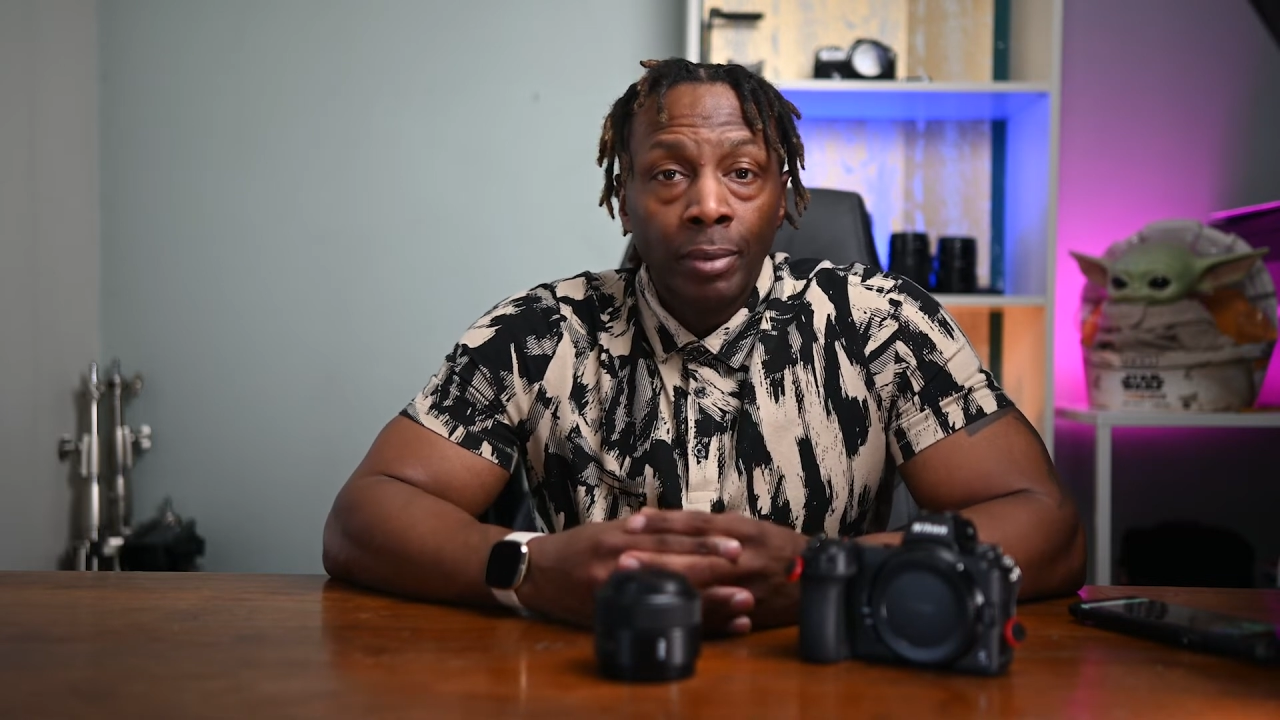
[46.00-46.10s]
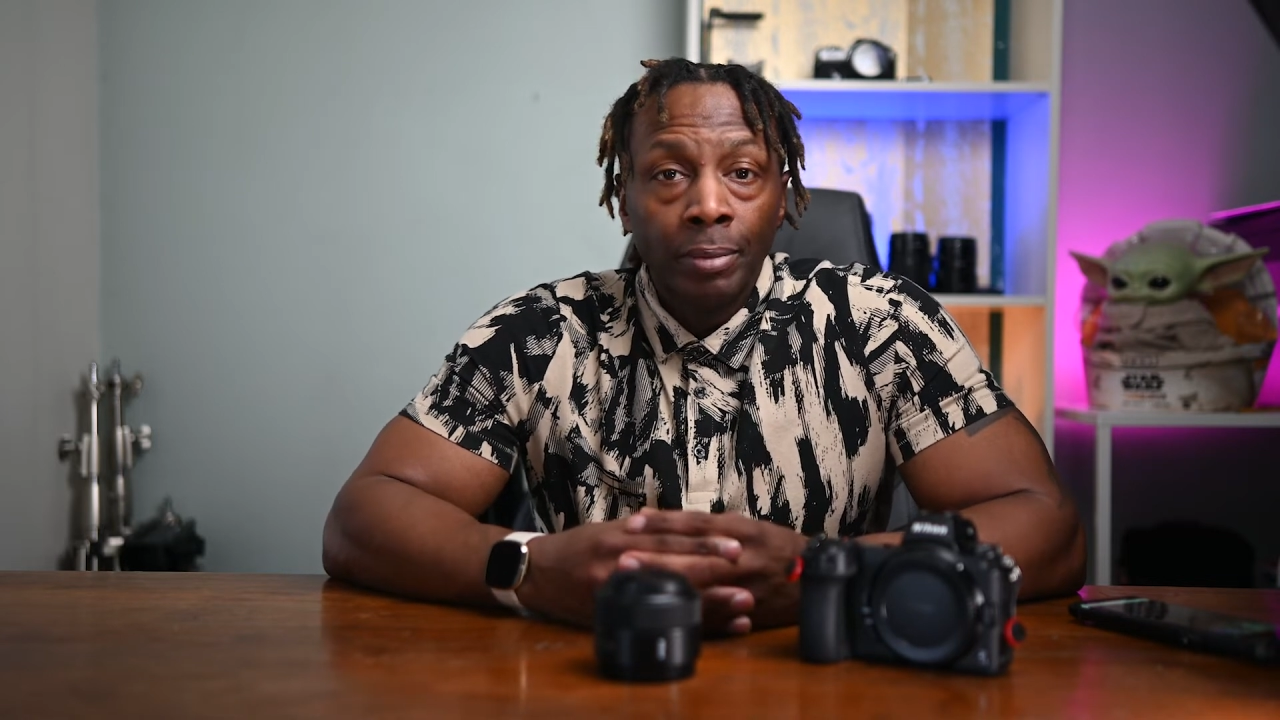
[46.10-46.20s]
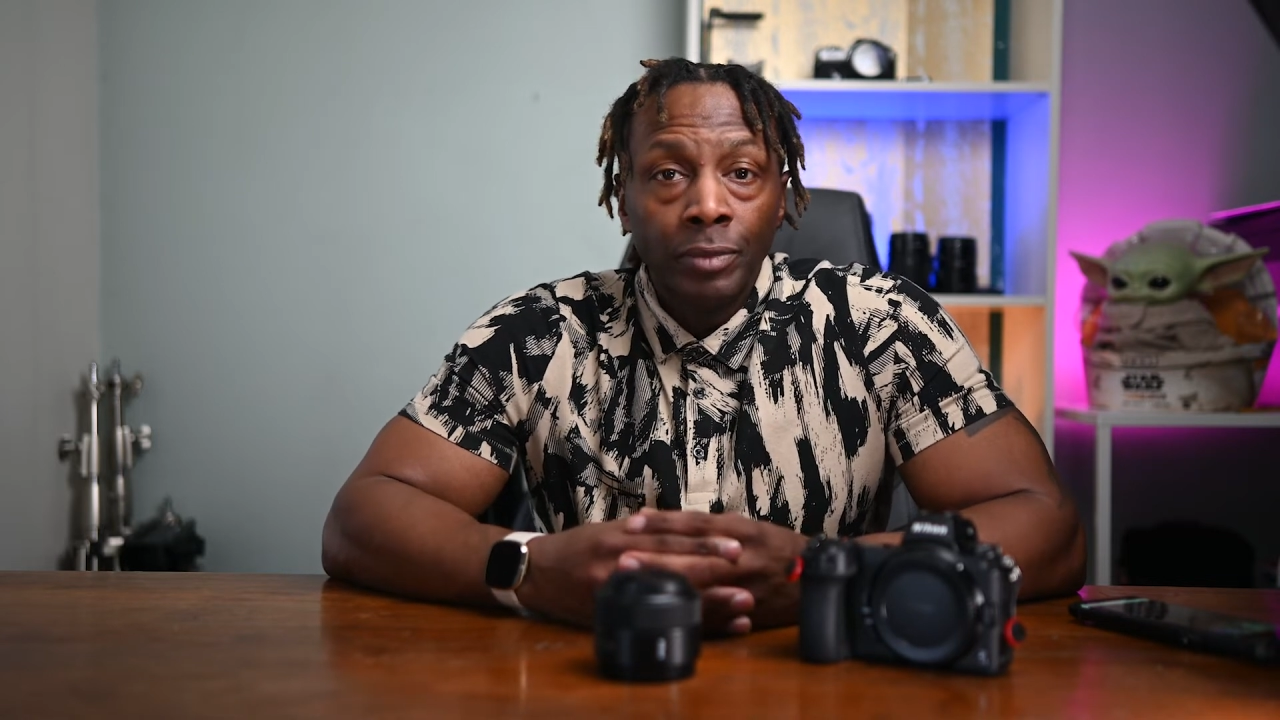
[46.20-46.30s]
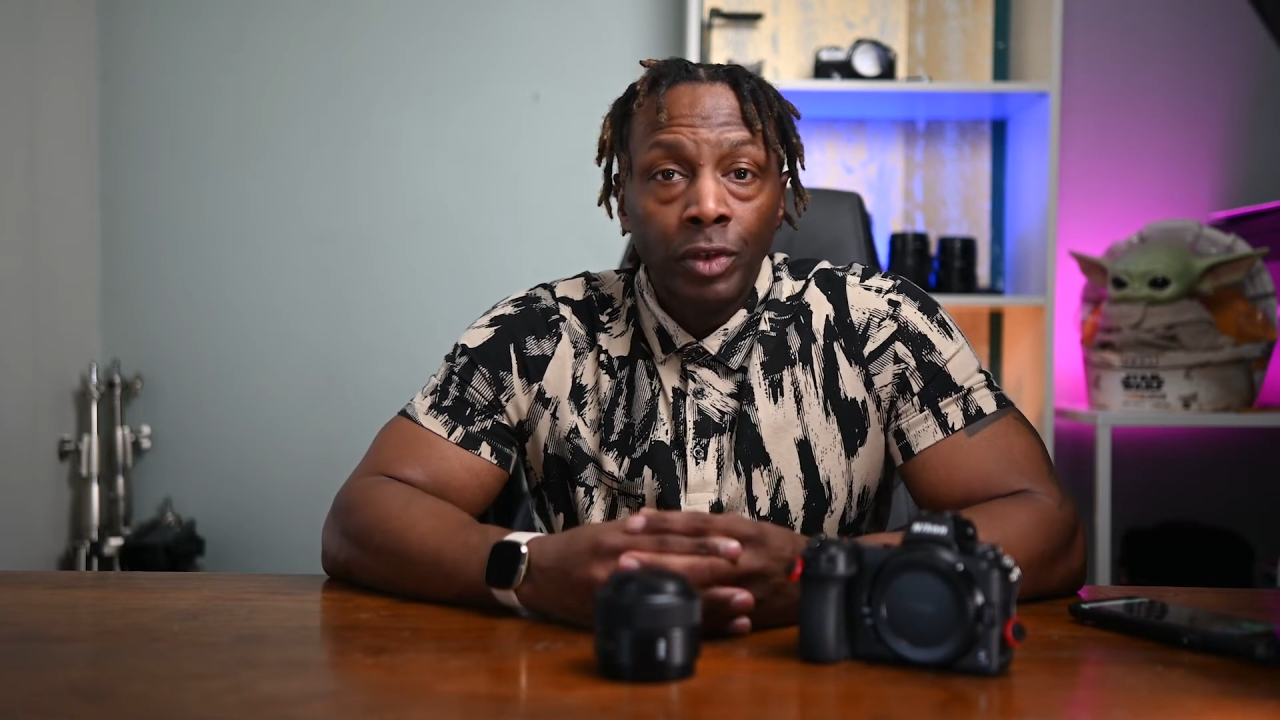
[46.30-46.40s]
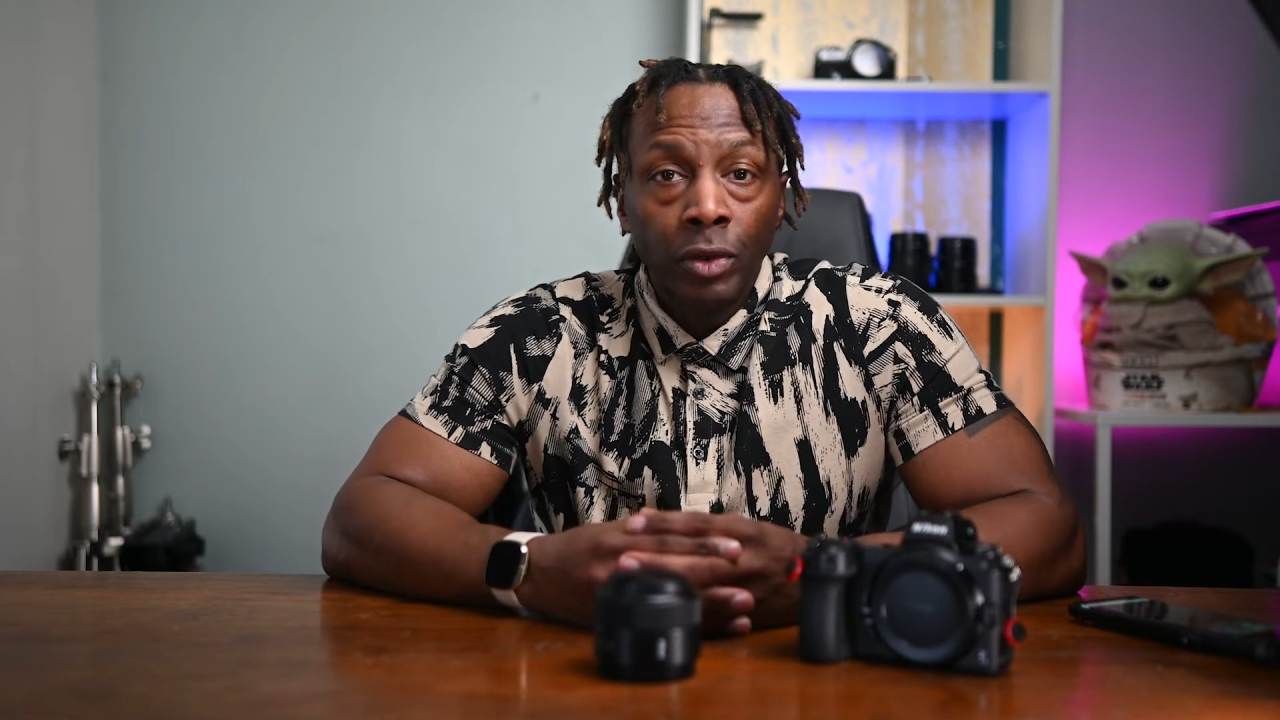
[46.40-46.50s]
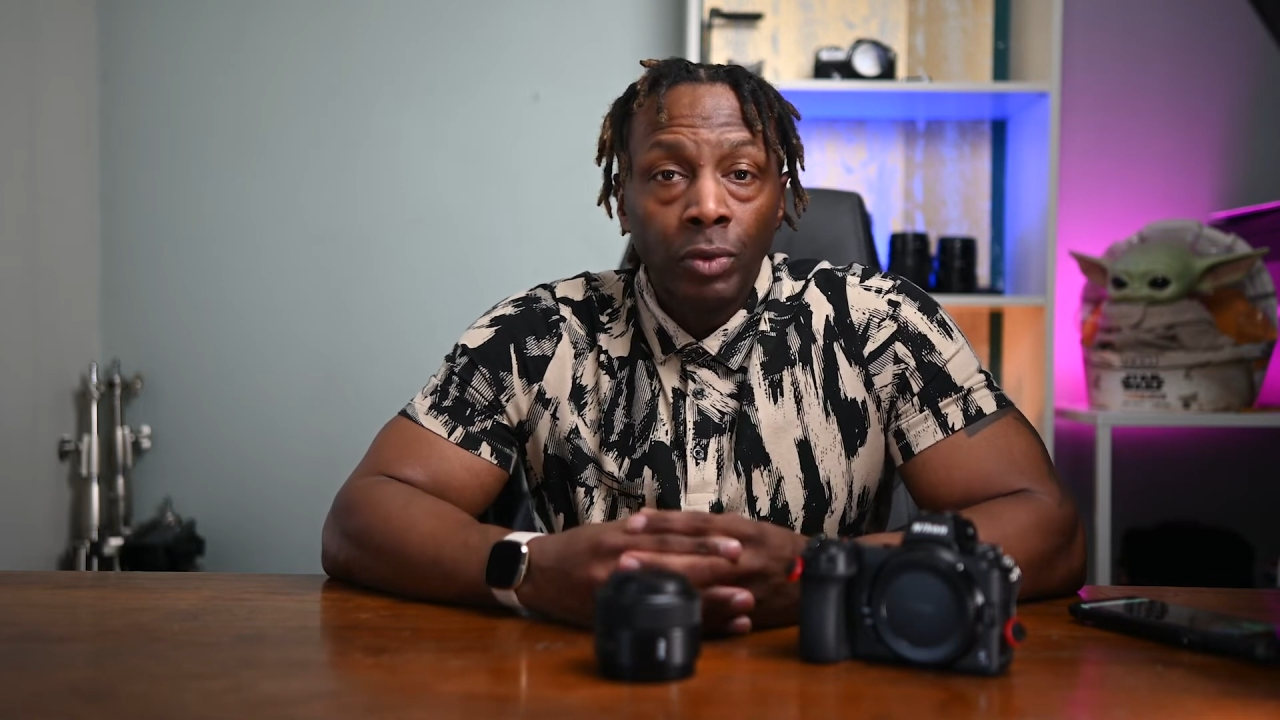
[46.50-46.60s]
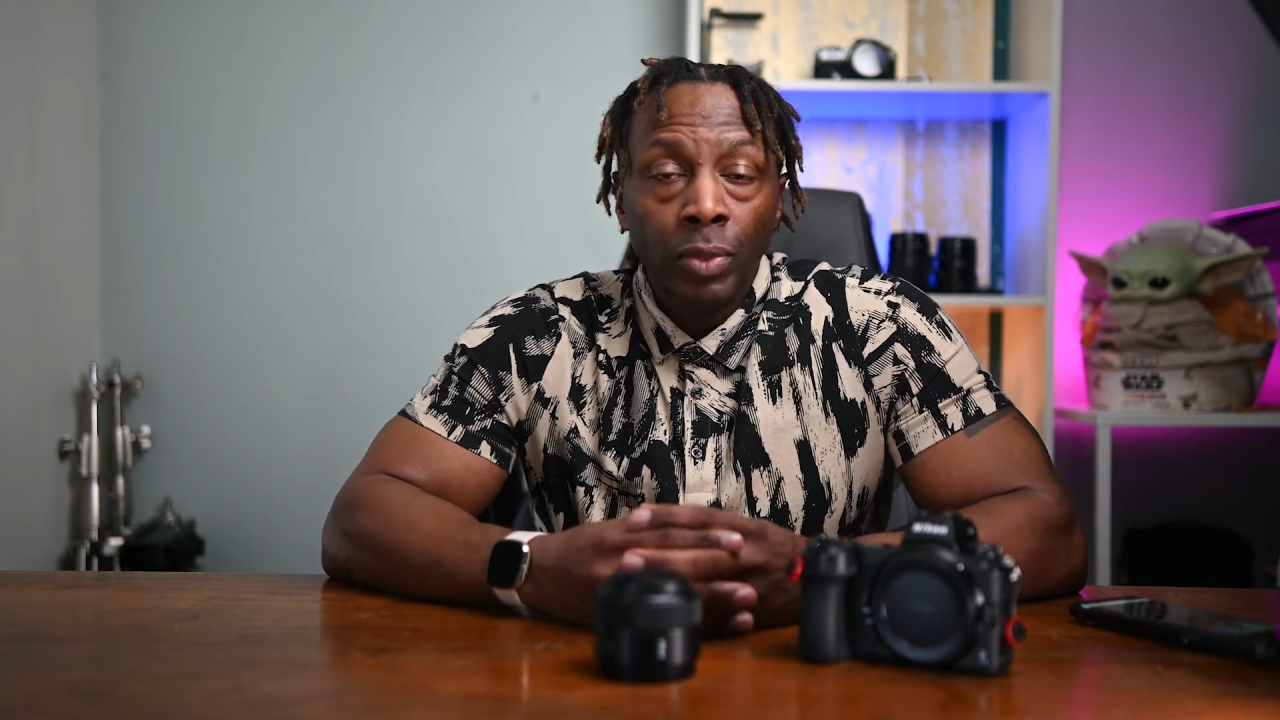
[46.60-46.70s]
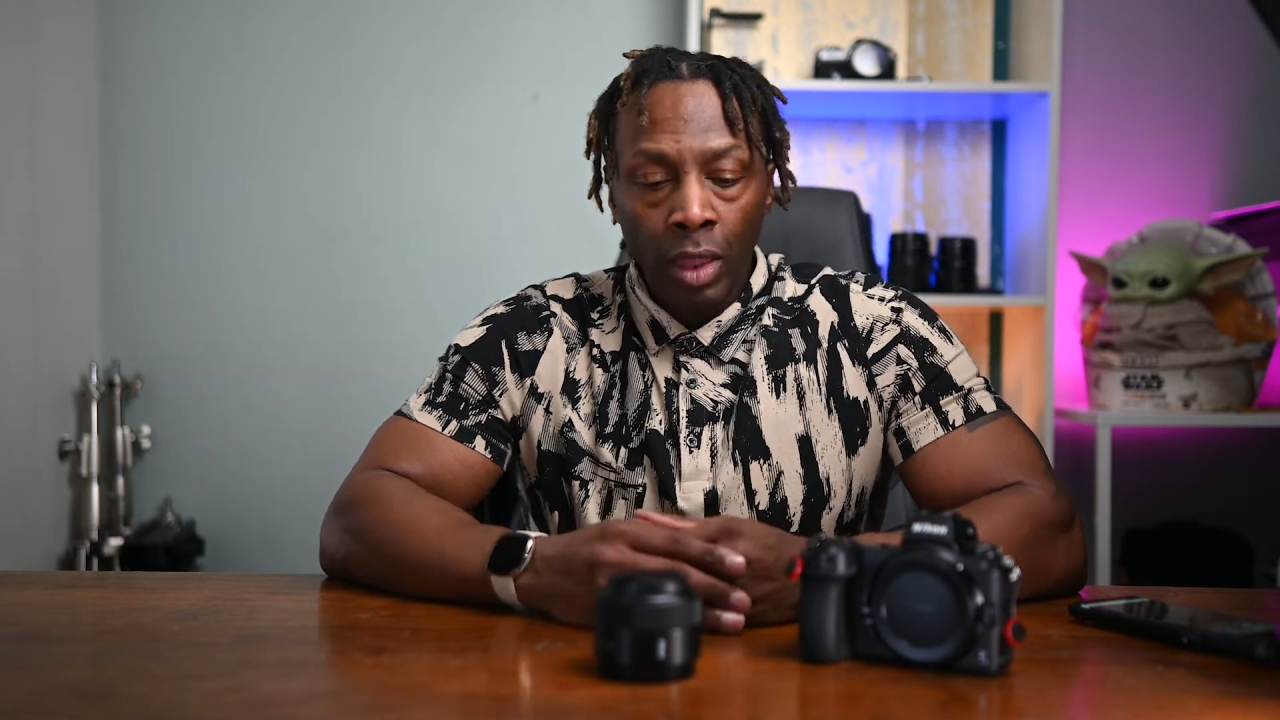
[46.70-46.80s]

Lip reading: So